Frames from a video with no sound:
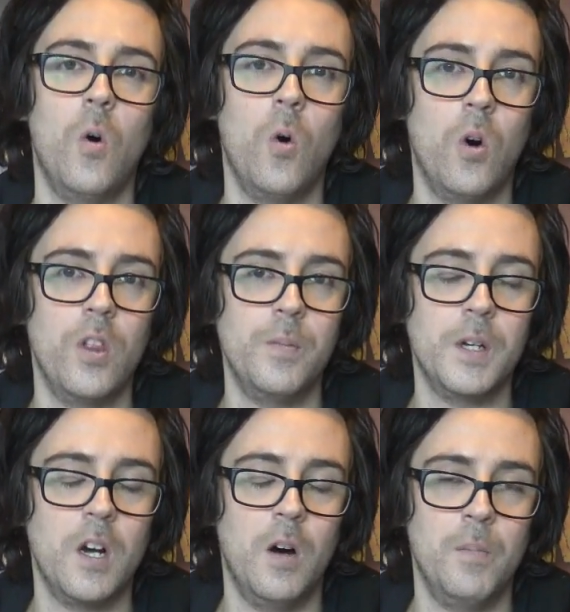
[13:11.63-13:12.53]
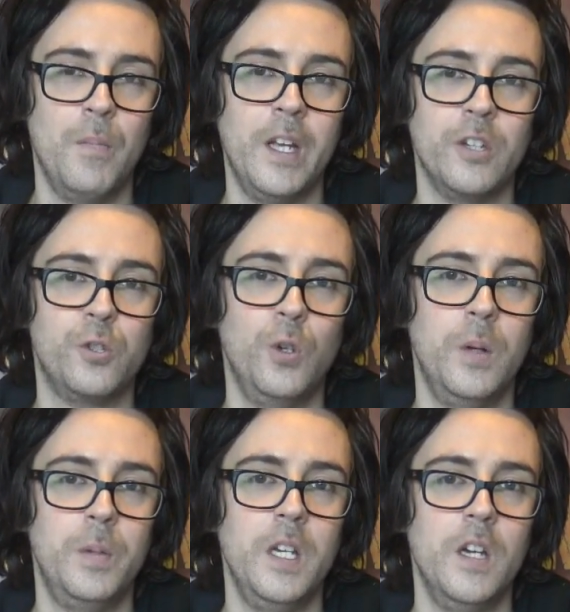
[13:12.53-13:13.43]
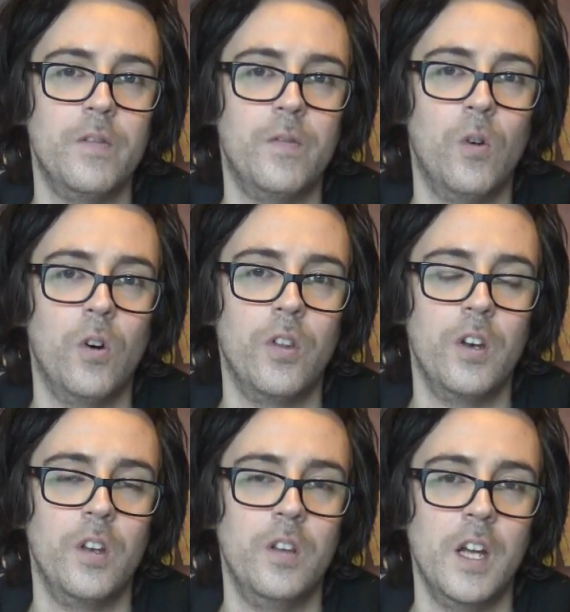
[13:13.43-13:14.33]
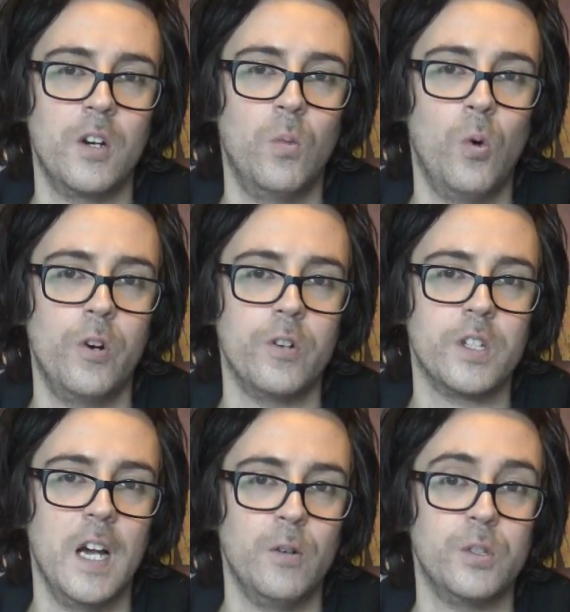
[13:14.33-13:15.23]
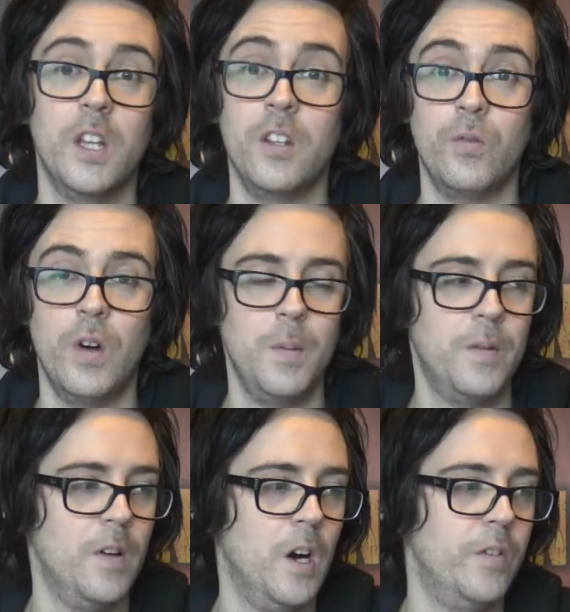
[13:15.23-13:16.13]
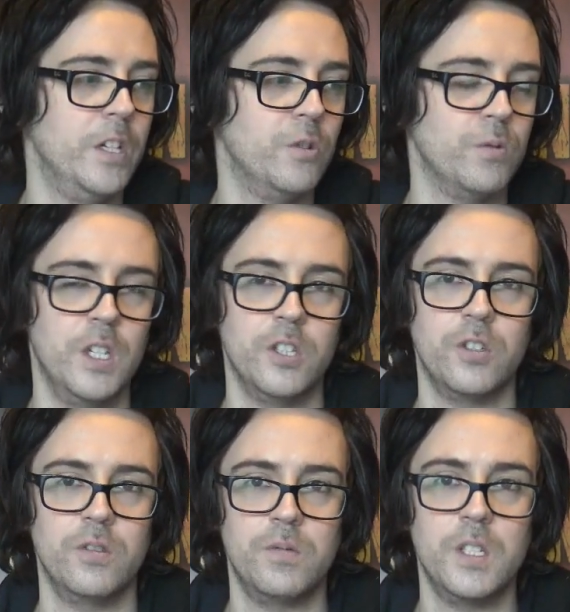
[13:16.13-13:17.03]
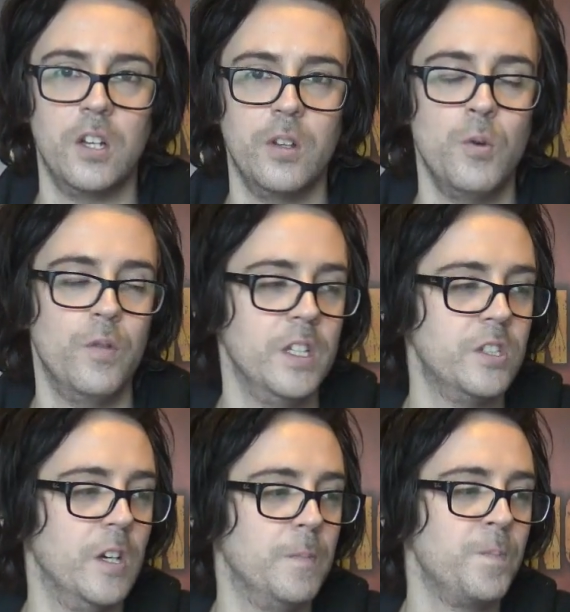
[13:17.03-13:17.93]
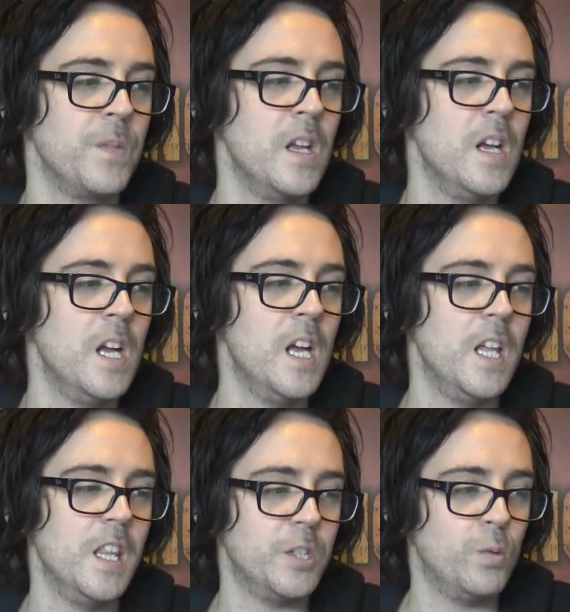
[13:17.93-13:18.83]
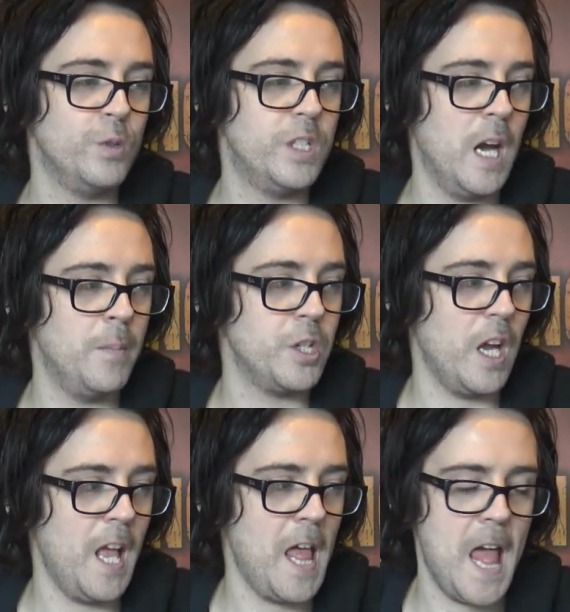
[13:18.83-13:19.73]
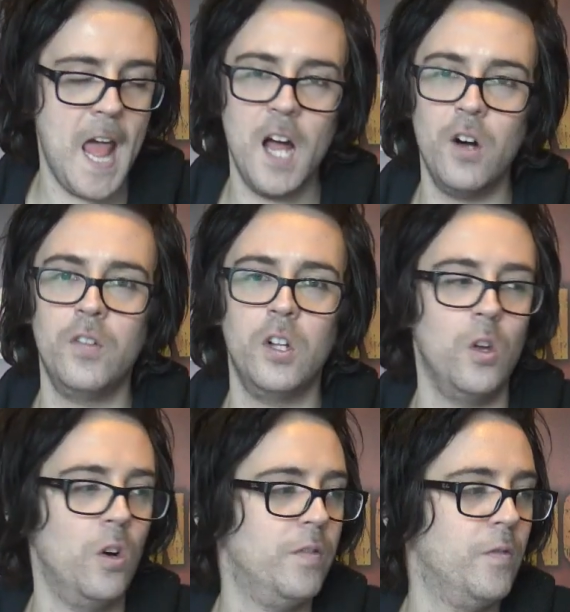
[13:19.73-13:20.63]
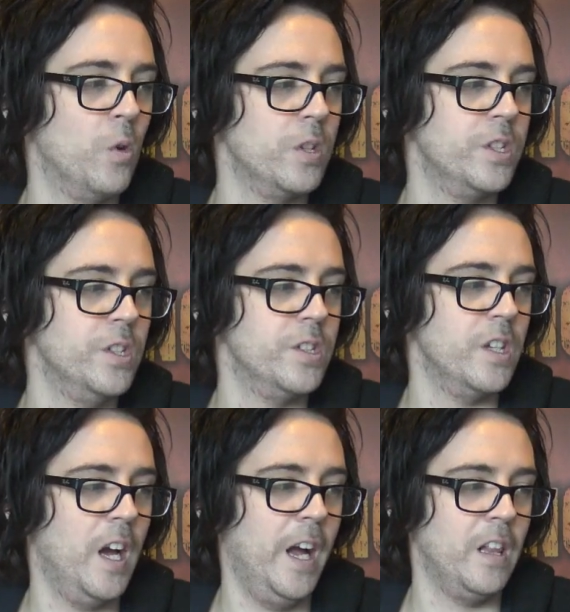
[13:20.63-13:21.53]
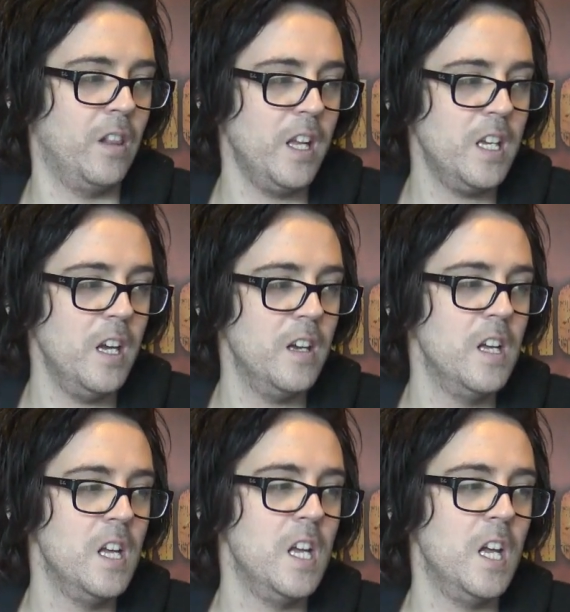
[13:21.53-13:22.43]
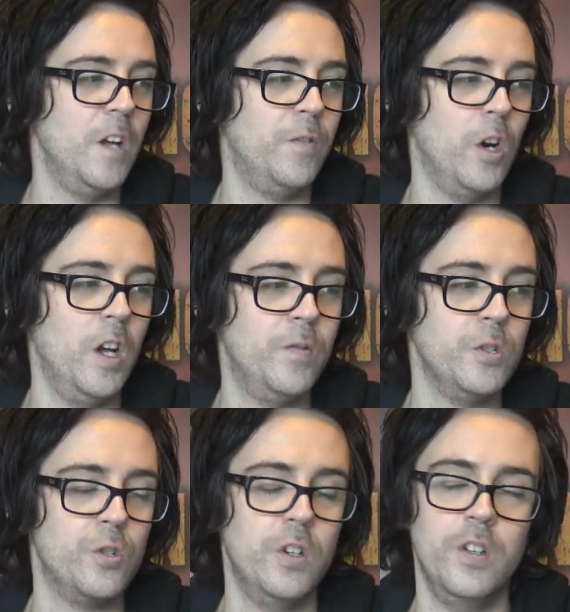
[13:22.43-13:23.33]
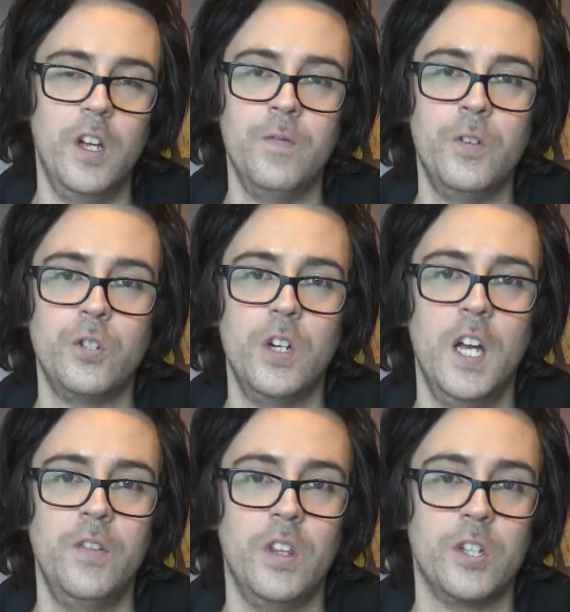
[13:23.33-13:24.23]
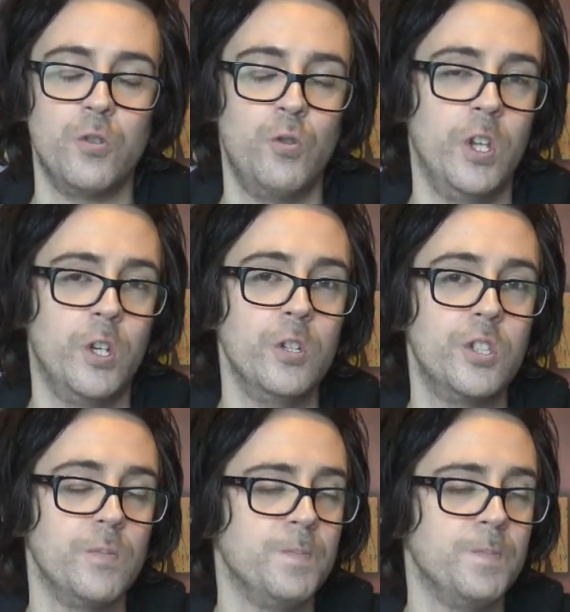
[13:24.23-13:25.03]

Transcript: or they become -2 AP for the Necron Warriors Gauss, and they're in rapid fire range, will certainly move into it. This will damage a hell of a lot of forces. I like it. If you're infantry heavy, this is really good.